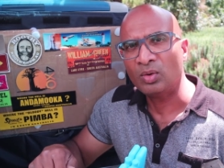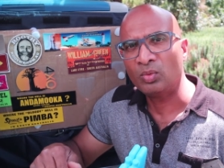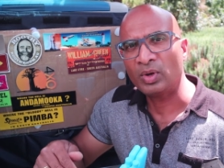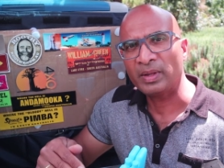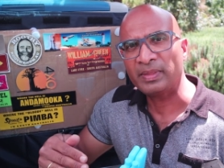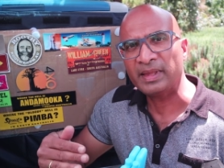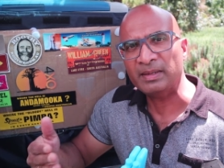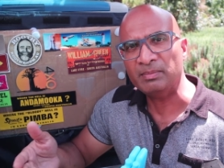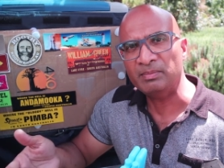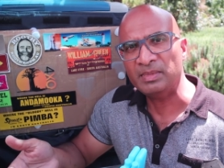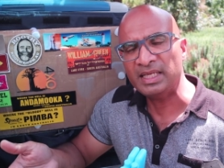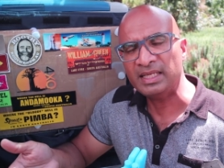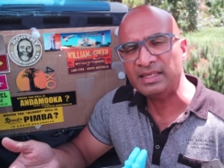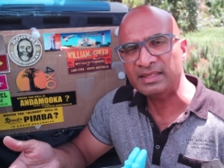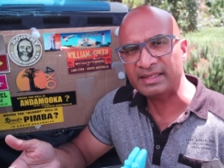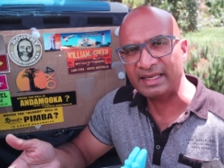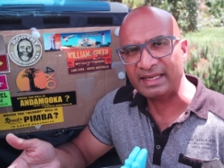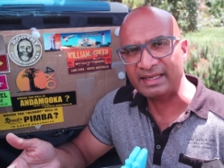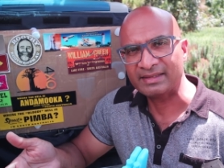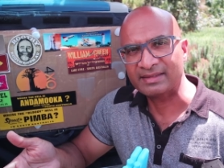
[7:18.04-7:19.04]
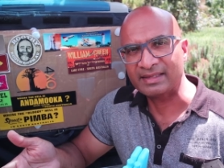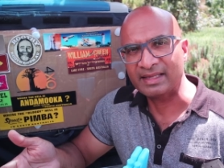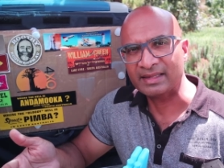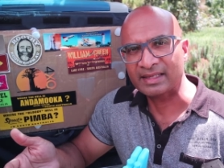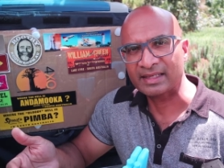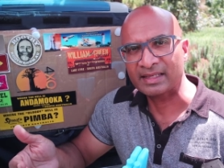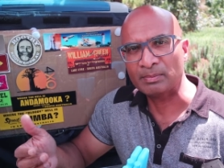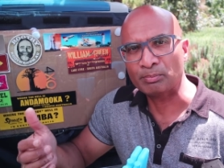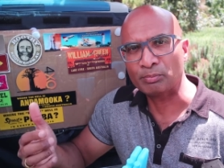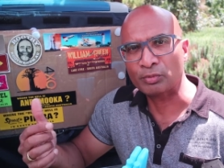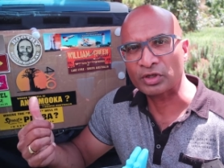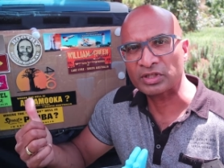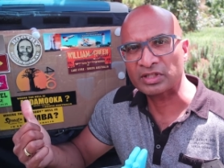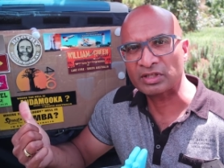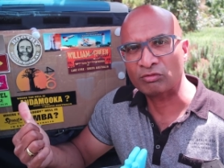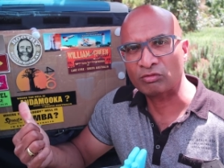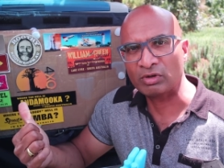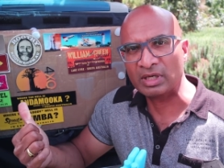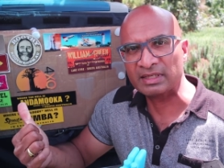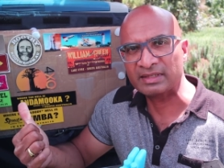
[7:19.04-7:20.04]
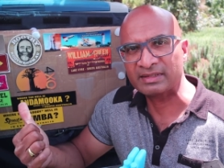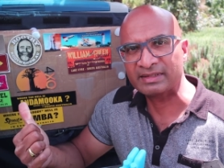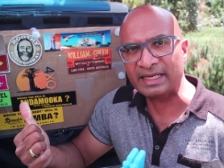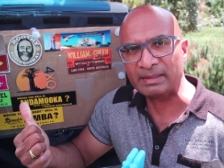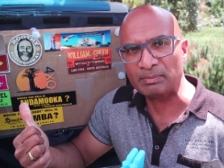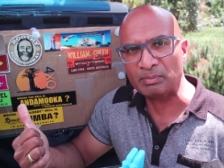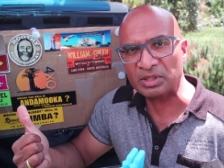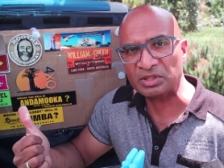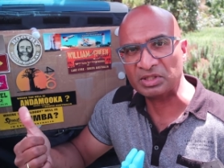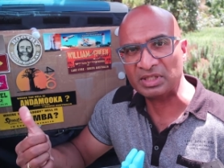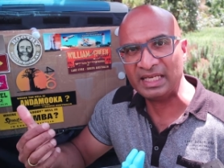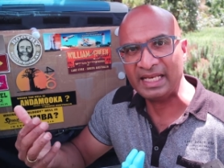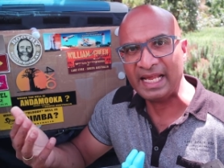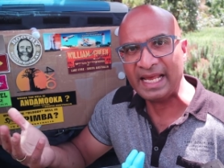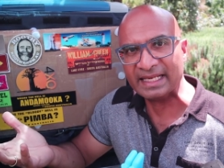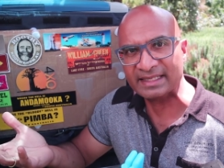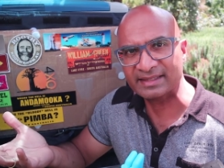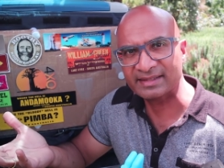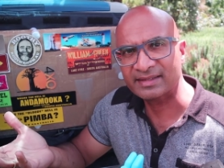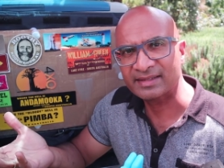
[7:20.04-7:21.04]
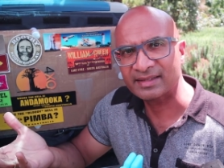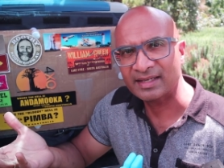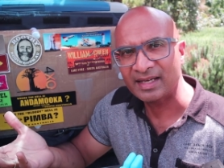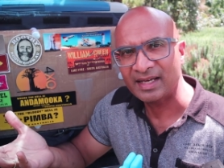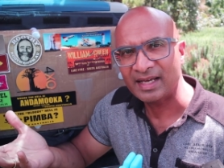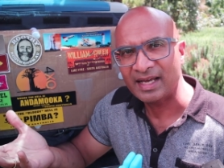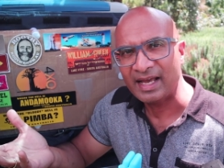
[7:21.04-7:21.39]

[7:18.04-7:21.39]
What that means is then the compressor runs that much less.